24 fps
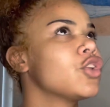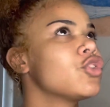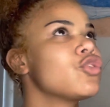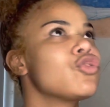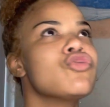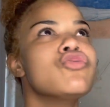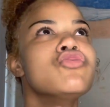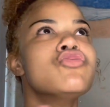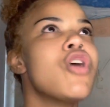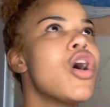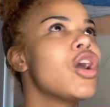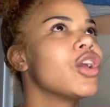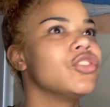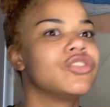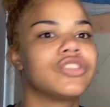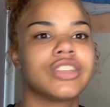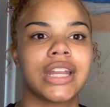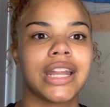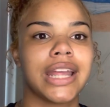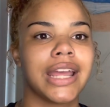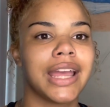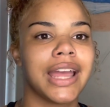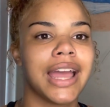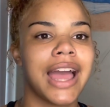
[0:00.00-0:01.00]
No, you
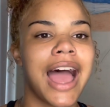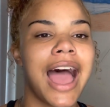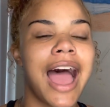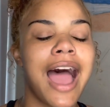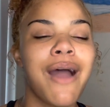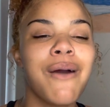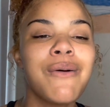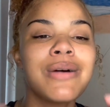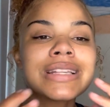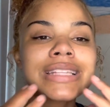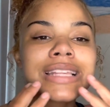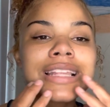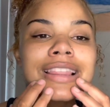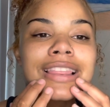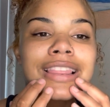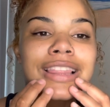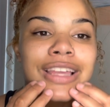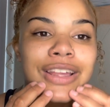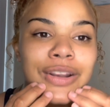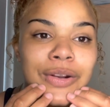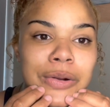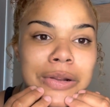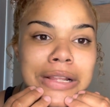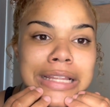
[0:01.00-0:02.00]
didn't. I was
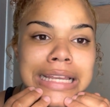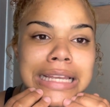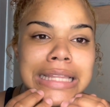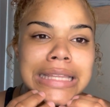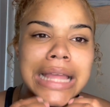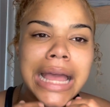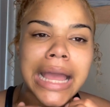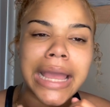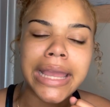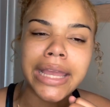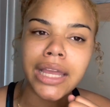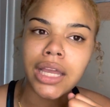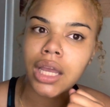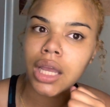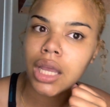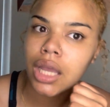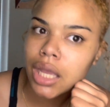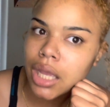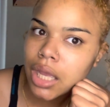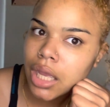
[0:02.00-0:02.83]
literally like,